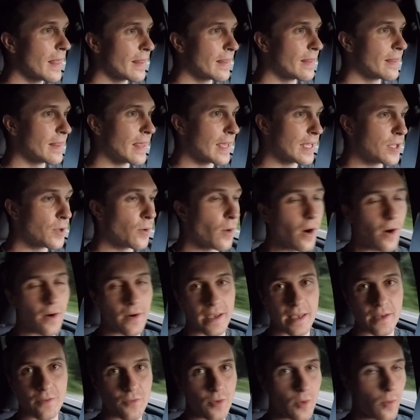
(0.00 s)
thank you all
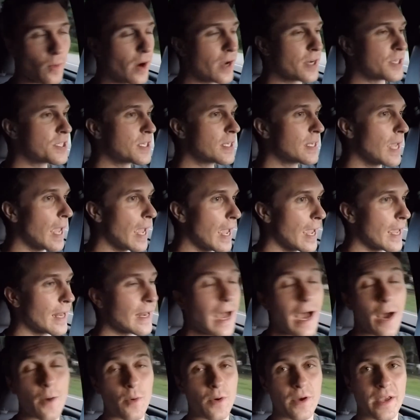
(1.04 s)
again for watching, and
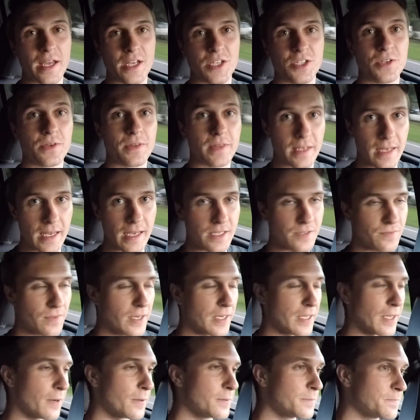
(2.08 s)
I will catch you in the next
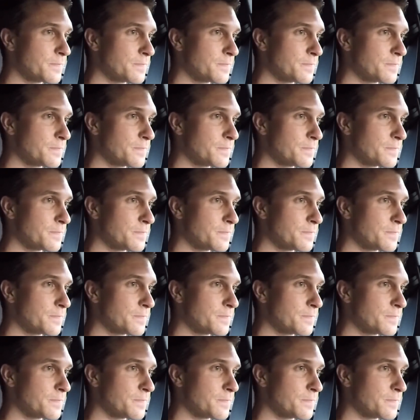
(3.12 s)
video.